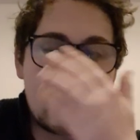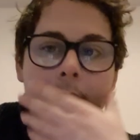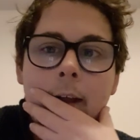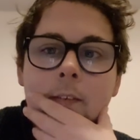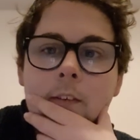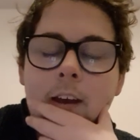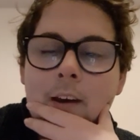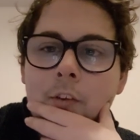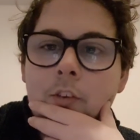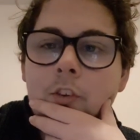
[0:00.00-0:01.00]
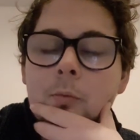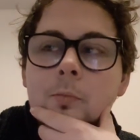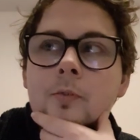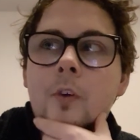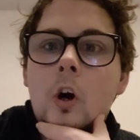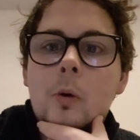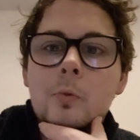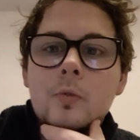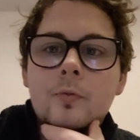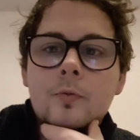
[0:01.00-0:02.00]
and having some form of